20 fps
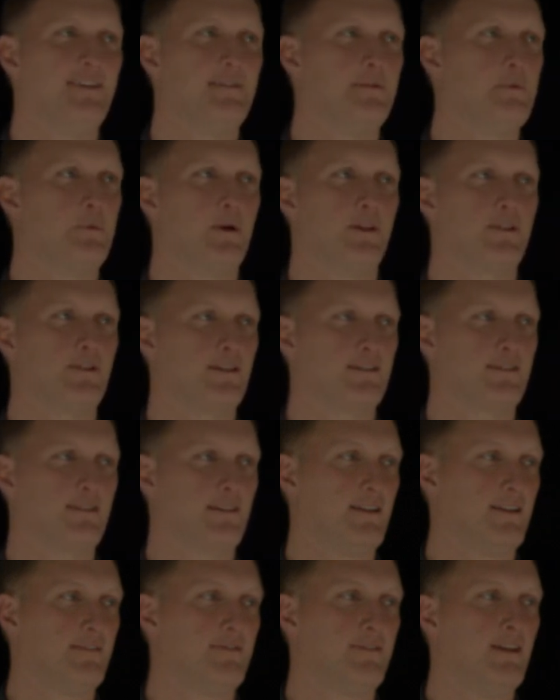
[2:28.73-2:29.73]
whether it's
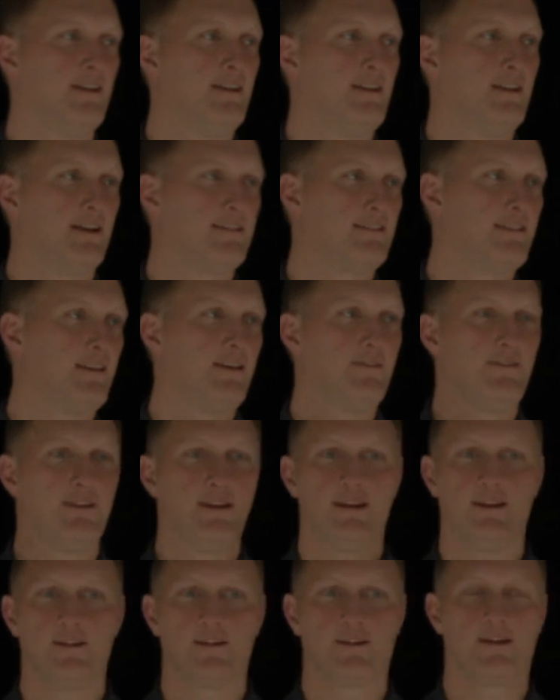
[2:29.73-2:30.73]
a
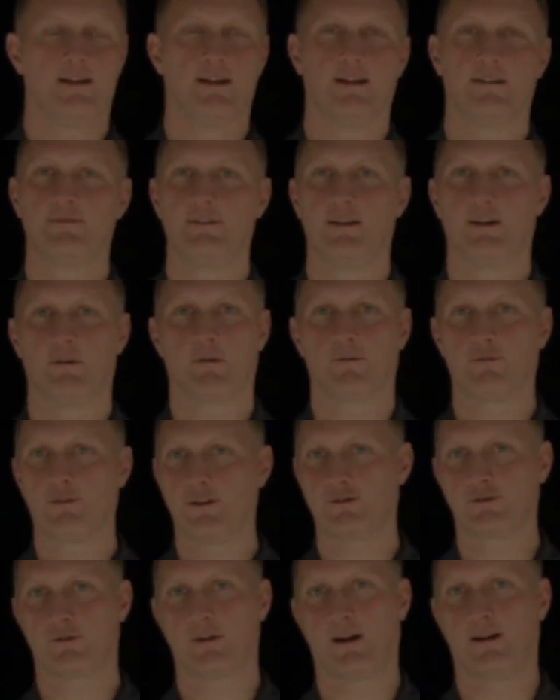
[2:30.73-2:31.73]
TV or a
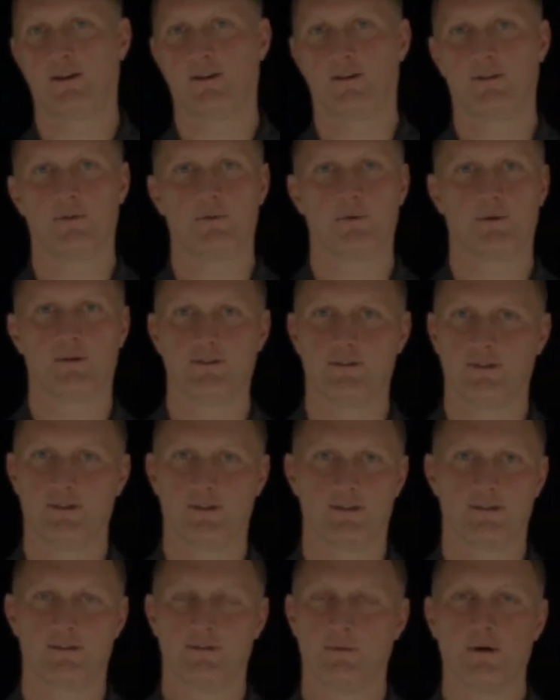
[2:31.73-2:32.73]
refrigerator or
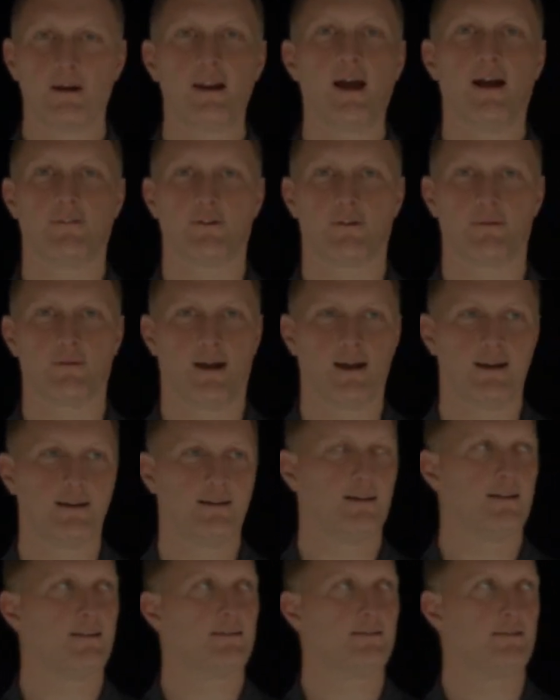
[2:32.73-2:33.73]
your whatever,
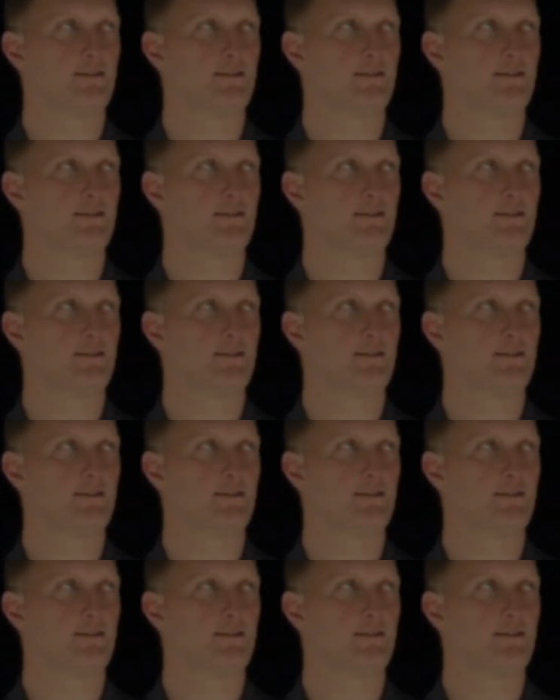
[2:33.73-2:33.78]
right?